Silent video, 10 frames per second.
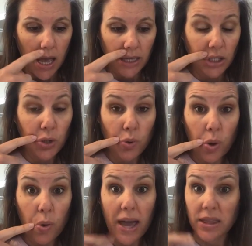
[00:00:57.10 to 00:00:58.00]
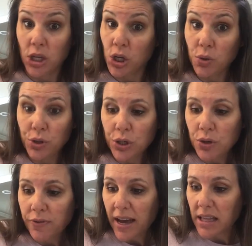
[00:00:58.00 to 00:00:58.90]
Tu quoque, the you-too
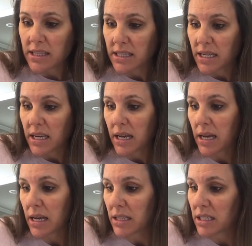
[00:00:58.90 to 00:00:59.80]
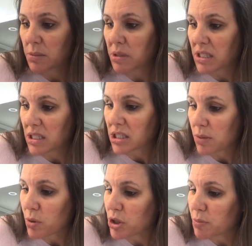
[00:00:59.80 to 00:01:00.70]
fallacy, dismissing
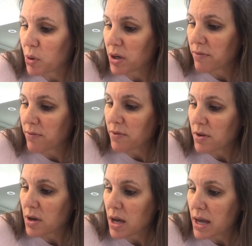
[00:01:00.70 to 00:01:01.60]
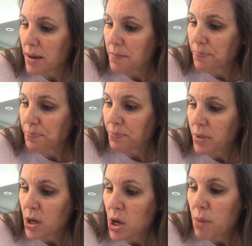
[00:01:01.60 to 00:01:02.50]
someone's point
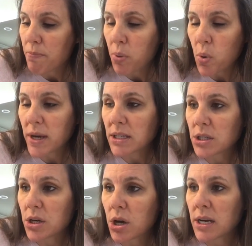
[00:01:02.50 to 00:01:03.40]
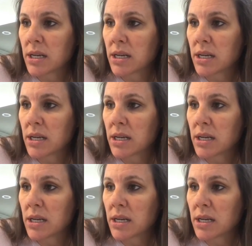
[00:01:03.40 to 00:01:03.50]
on an